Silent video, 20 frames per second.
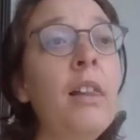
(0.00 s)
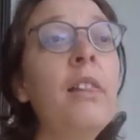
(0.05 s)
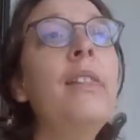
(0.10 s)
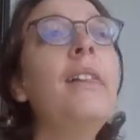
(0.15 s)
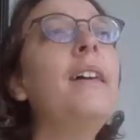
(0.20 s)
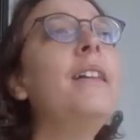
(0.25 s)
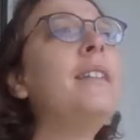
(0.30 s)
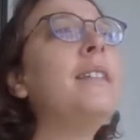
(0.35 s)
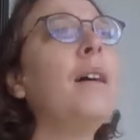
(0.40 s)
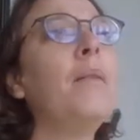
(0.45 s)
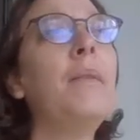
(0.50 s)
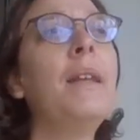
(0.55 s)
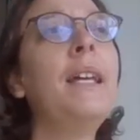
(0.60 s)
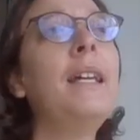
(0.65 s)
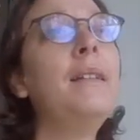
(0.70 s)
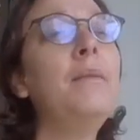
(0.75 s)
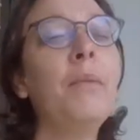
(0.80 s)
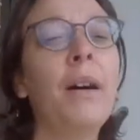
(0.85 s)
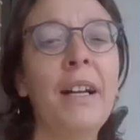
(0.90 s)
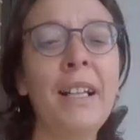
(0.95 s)
There's something
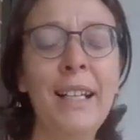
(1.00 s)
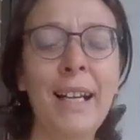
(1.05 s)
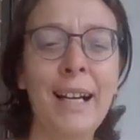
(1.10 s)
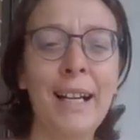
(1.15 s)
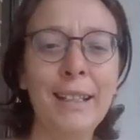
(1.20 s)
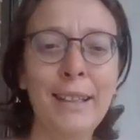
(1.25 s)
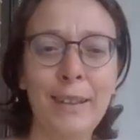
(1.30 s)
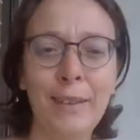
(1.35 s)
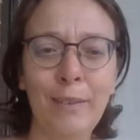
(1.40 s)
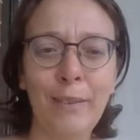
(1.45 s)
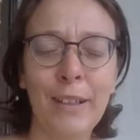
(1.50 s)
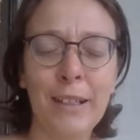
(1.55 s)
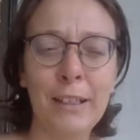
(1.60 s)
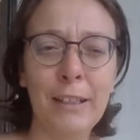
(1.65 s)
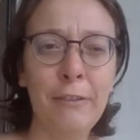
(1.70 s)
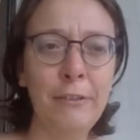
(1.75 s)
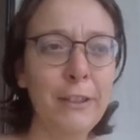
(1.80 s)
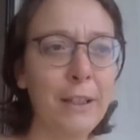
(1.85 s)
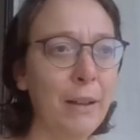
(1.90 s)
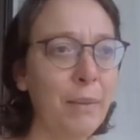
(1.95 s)
in my garden where
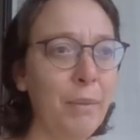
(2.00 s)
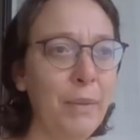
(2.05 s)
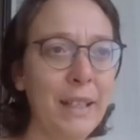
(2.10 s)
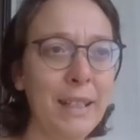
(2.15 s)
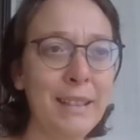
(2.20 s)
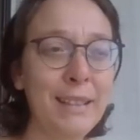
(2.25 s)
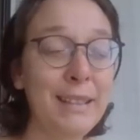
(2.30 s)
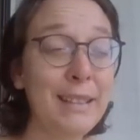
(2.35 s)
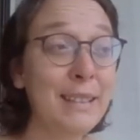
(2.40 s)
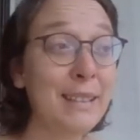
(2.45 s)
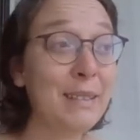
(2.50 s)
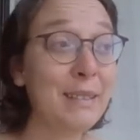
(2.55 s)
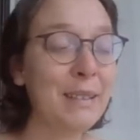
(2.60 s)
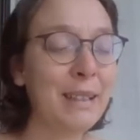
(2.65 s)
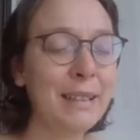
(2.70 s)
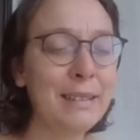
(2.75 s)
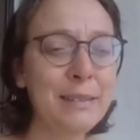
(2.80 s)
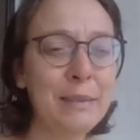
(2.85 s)
I feel like it's